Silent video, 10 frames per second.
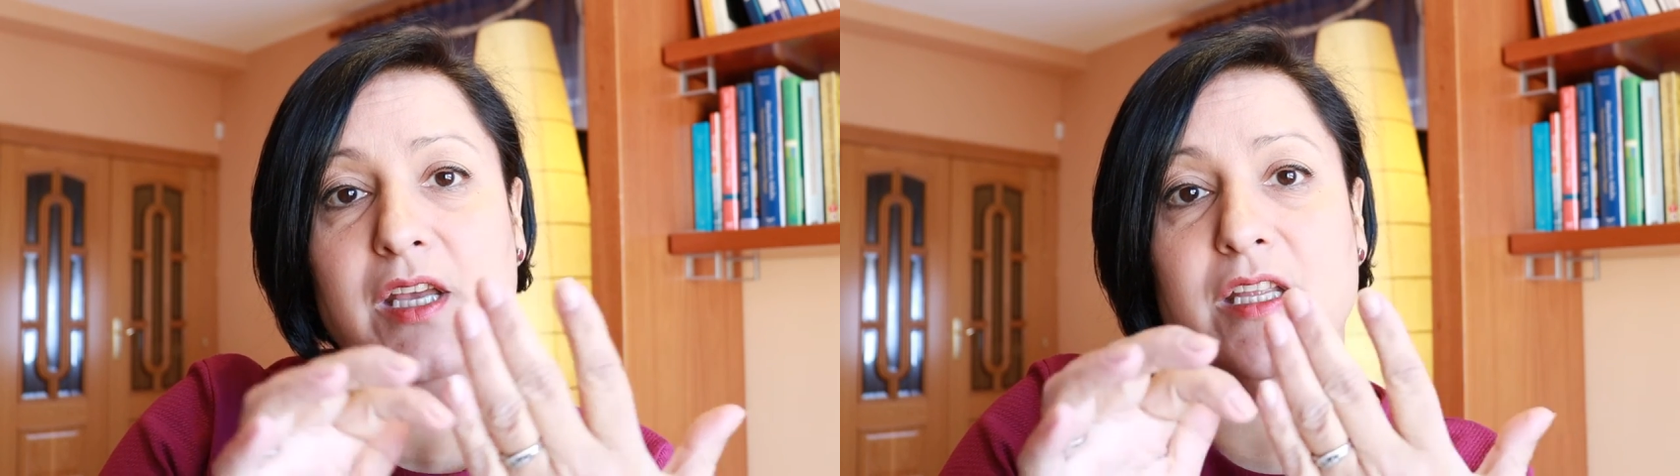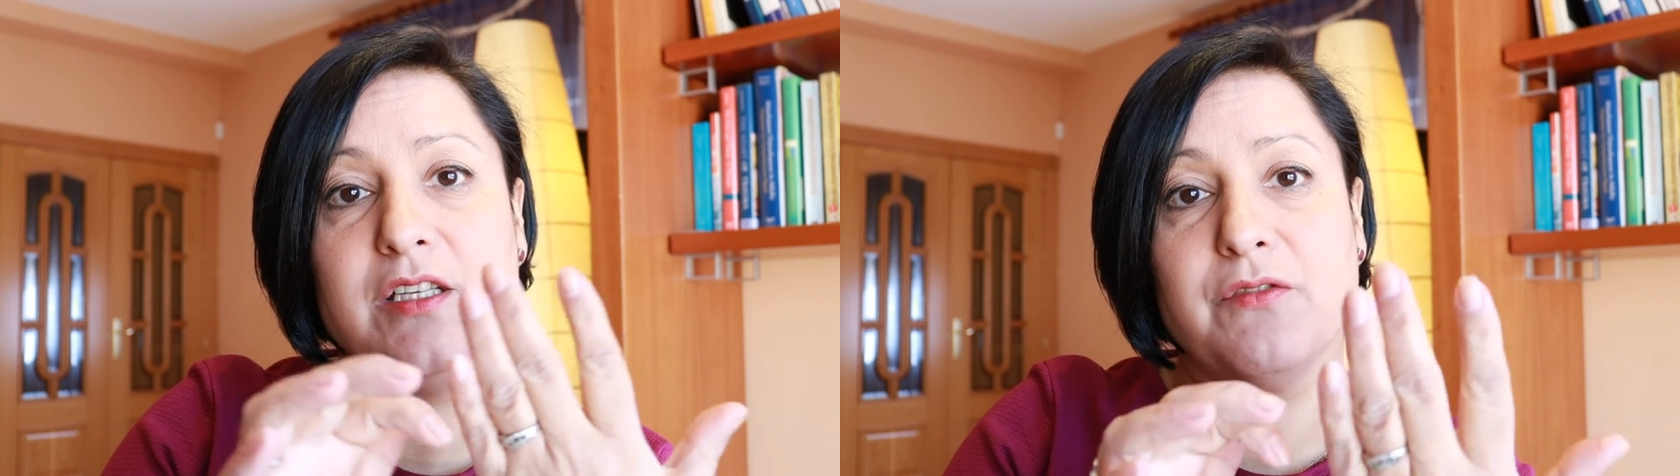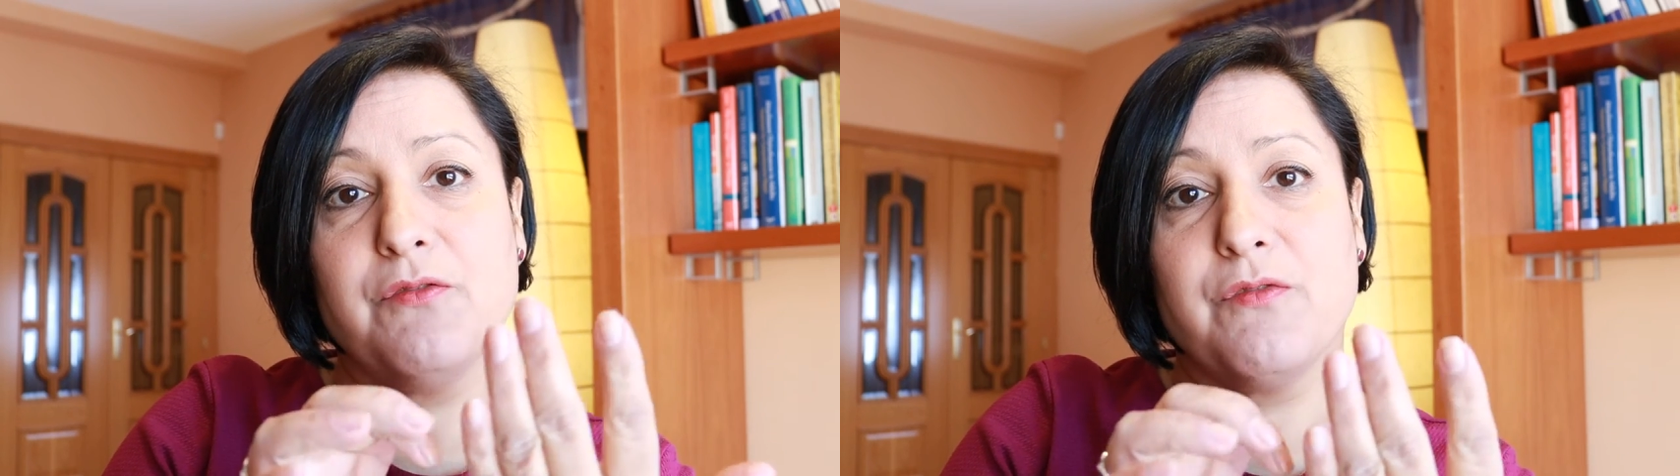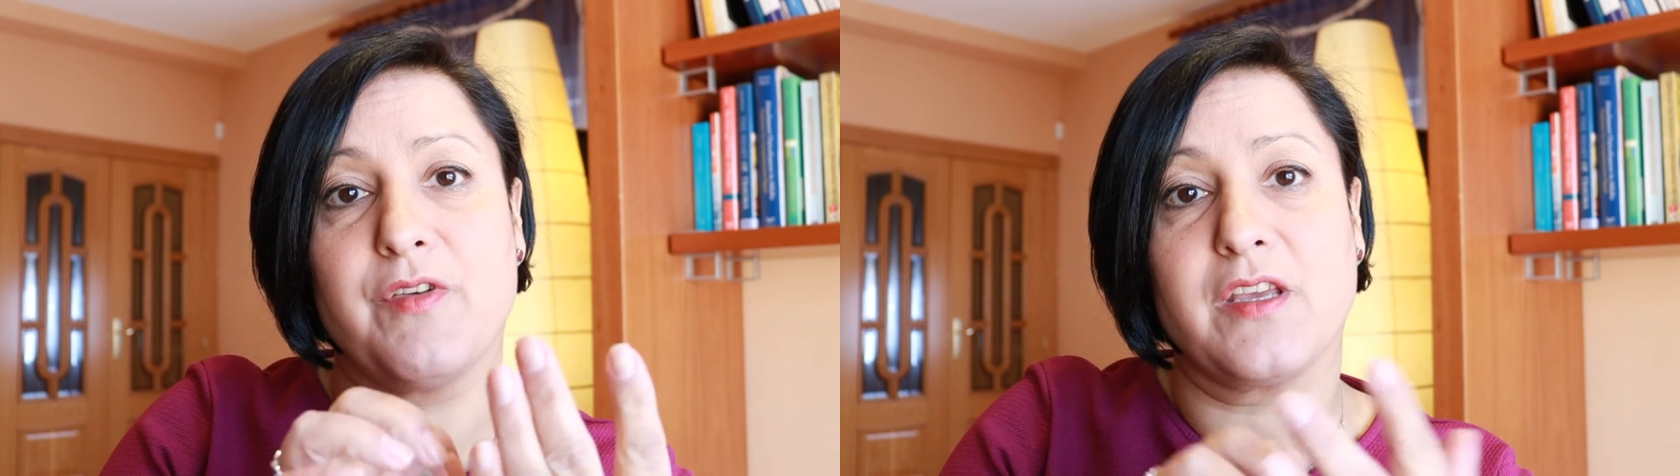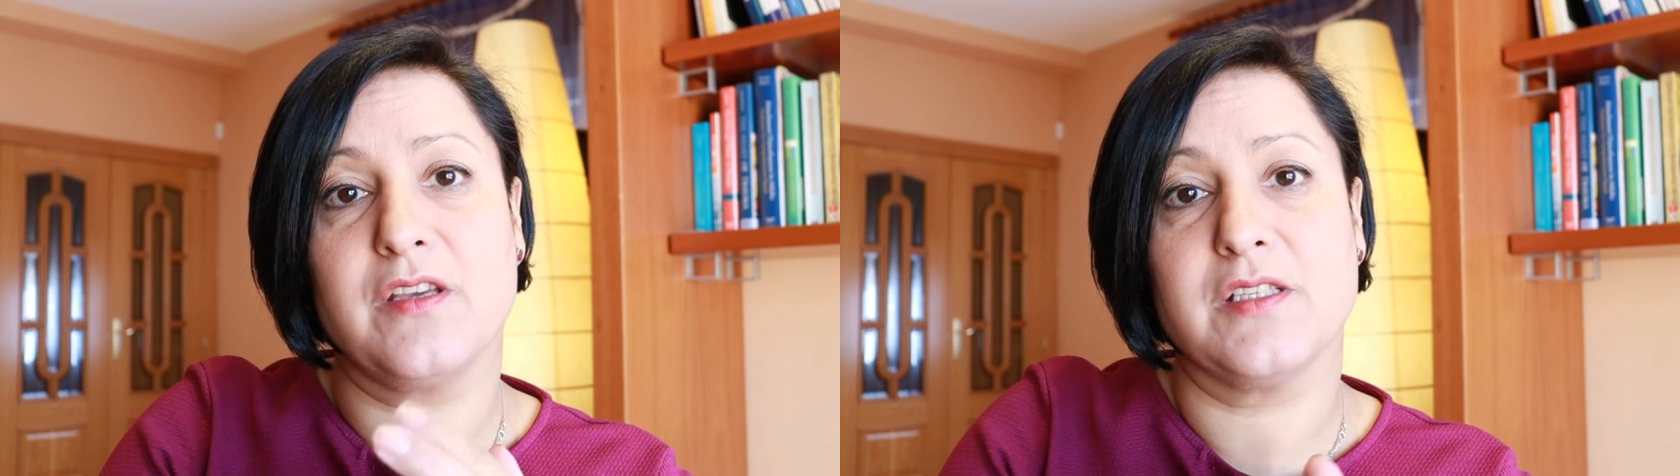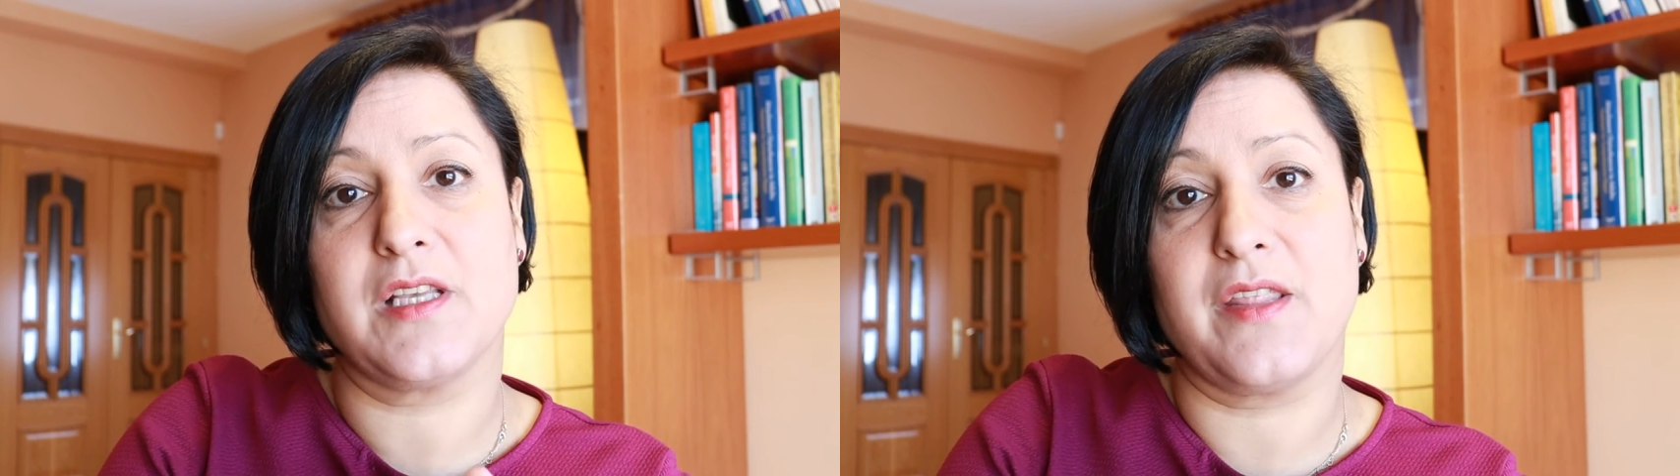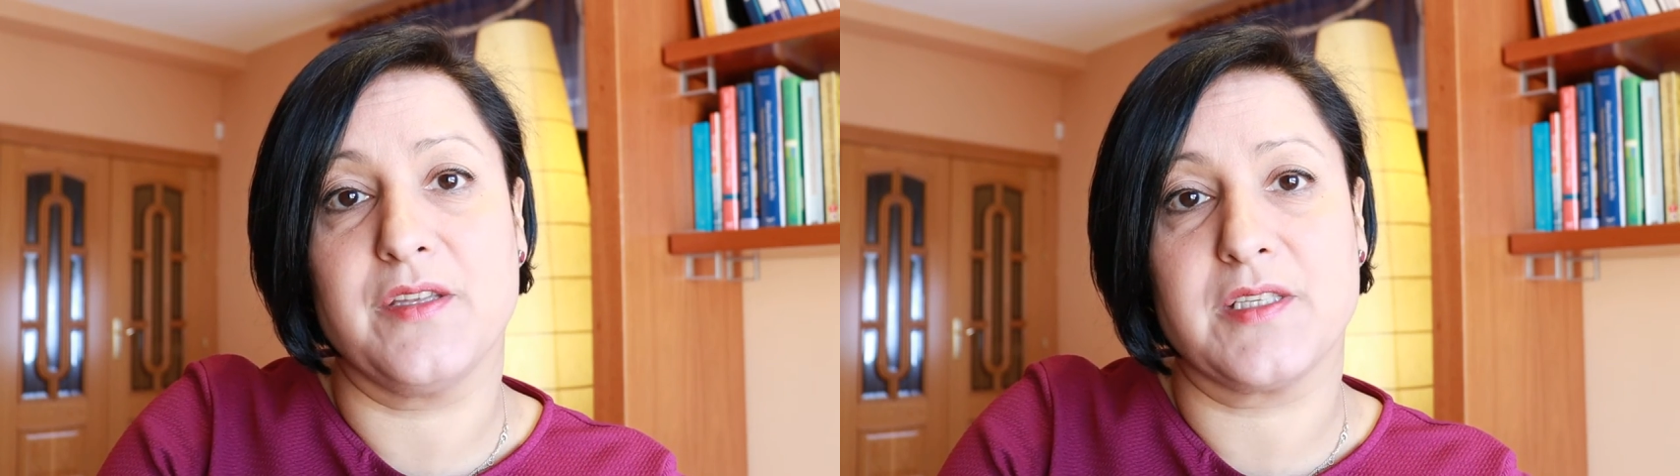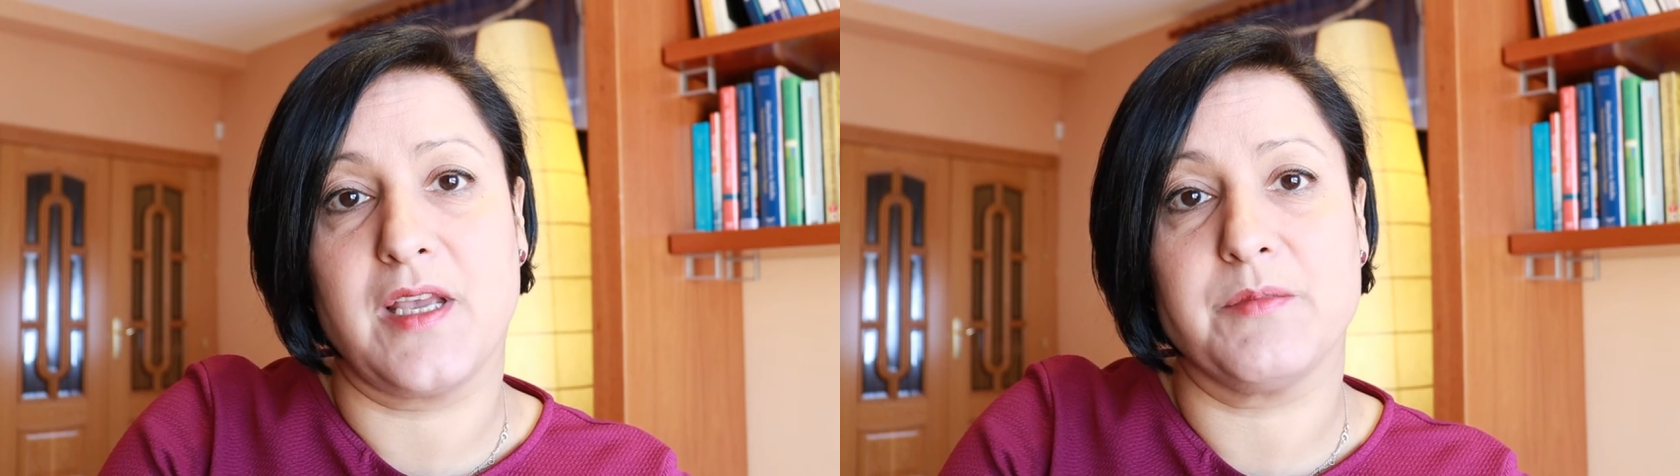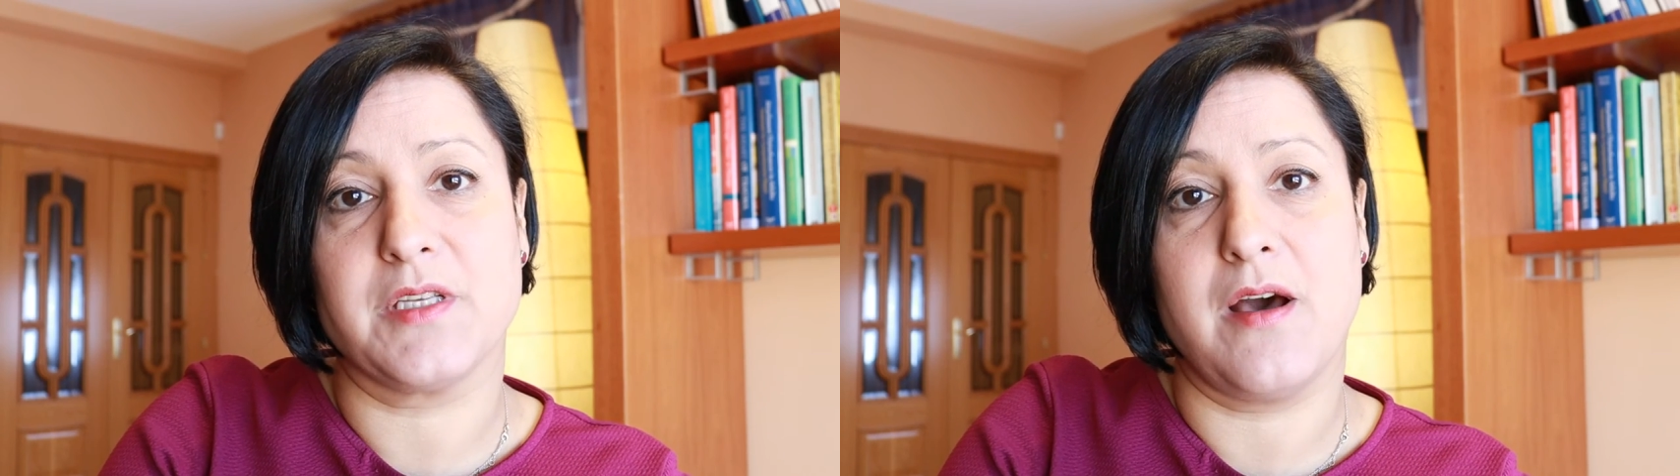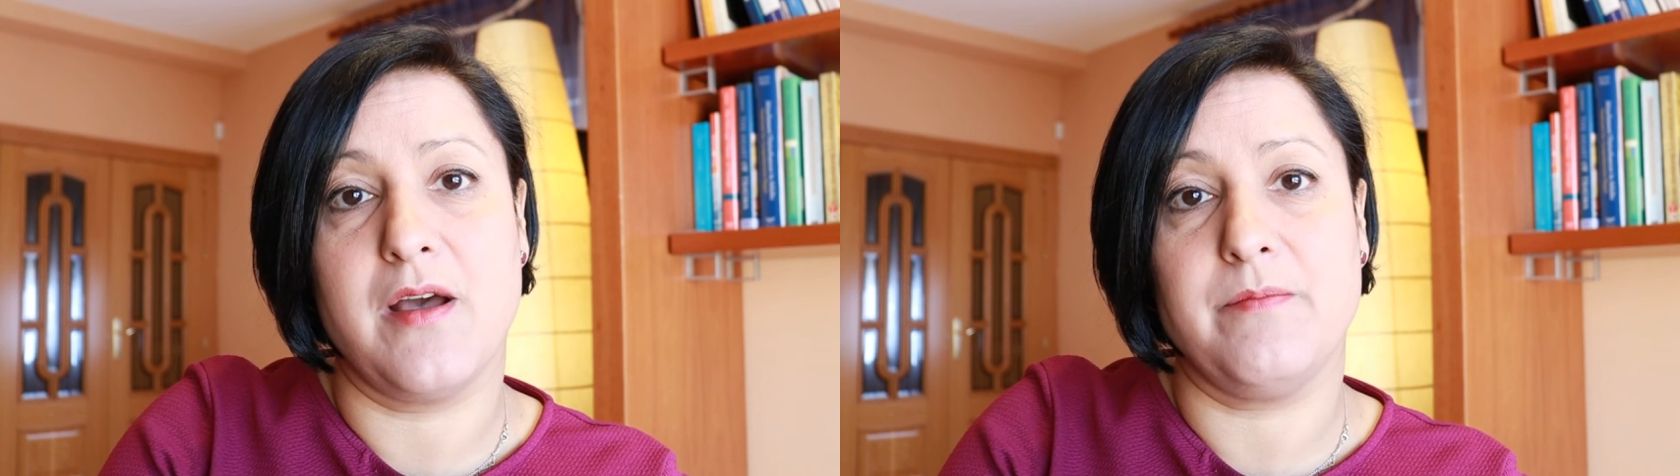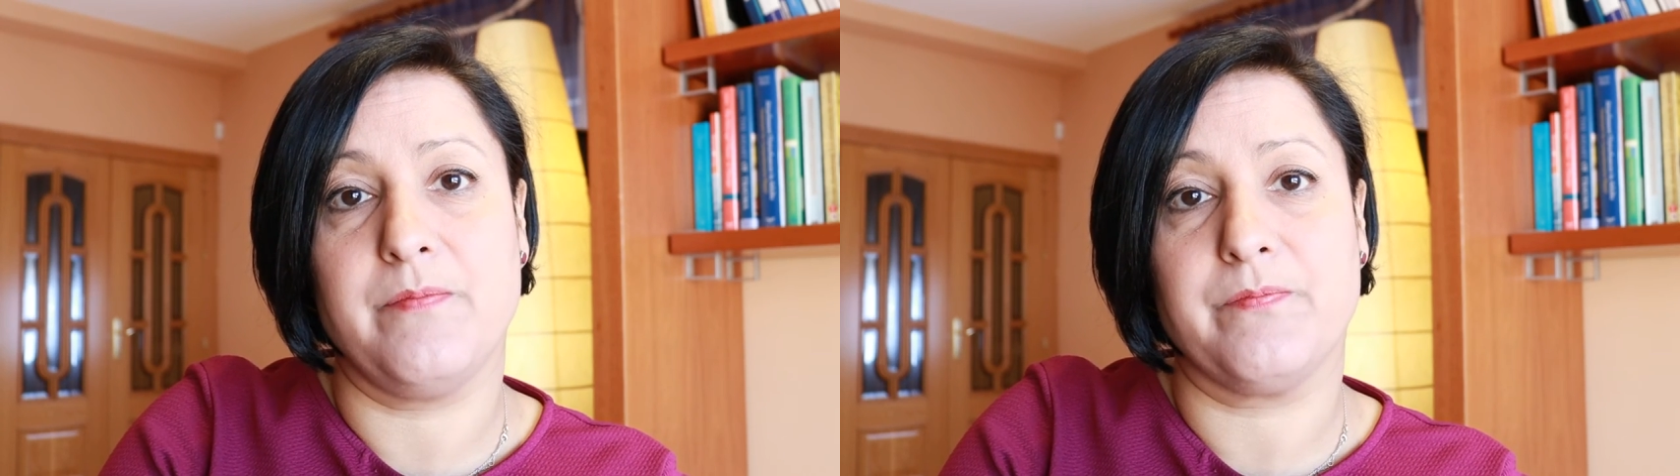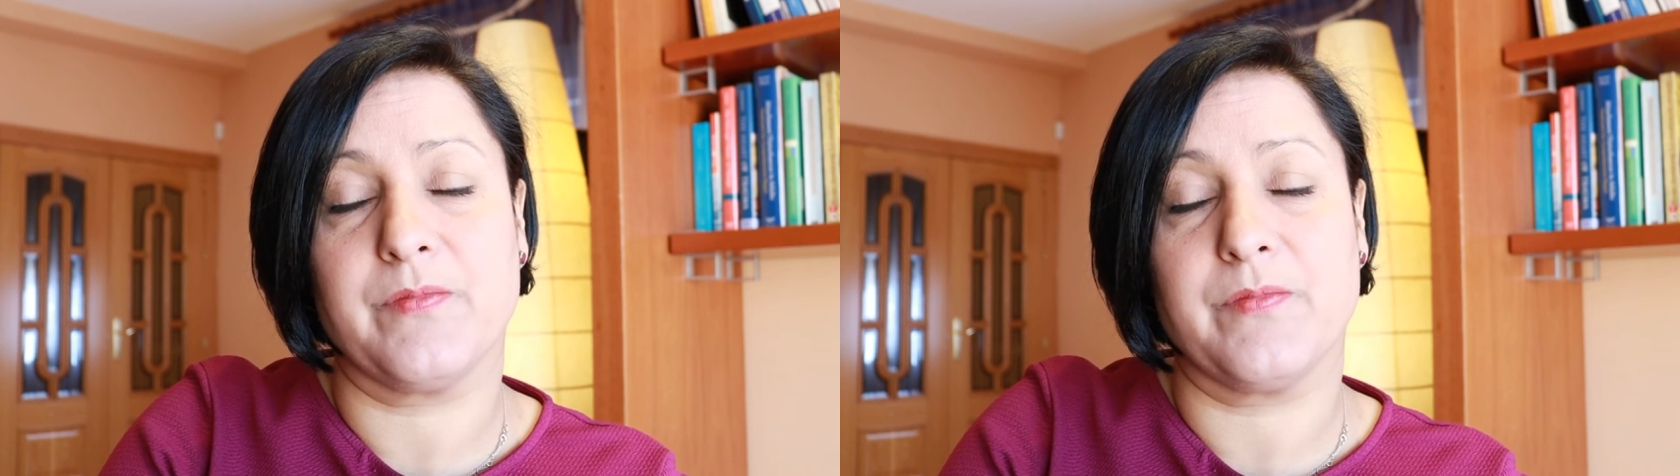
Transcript: in different fingers at the same time.